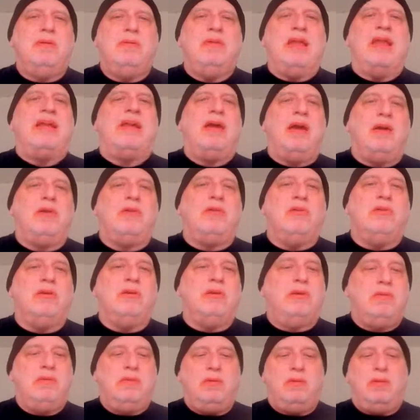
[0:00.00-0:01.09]
they conquer it,
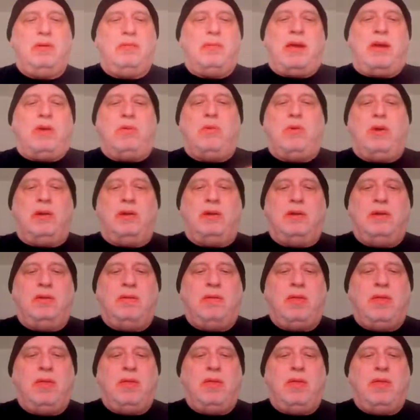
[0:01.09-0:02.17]
no matter what.
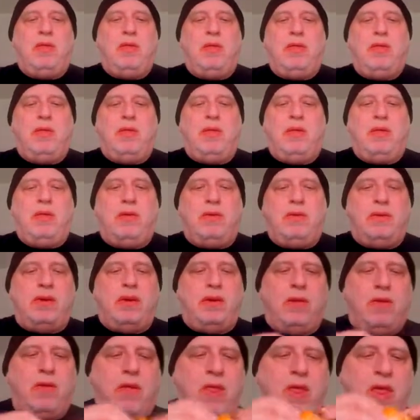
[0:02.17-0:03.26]
You
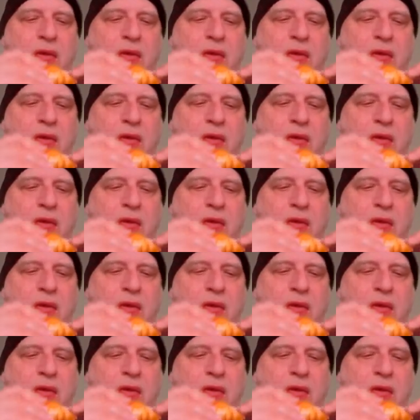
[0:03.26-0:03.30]
know?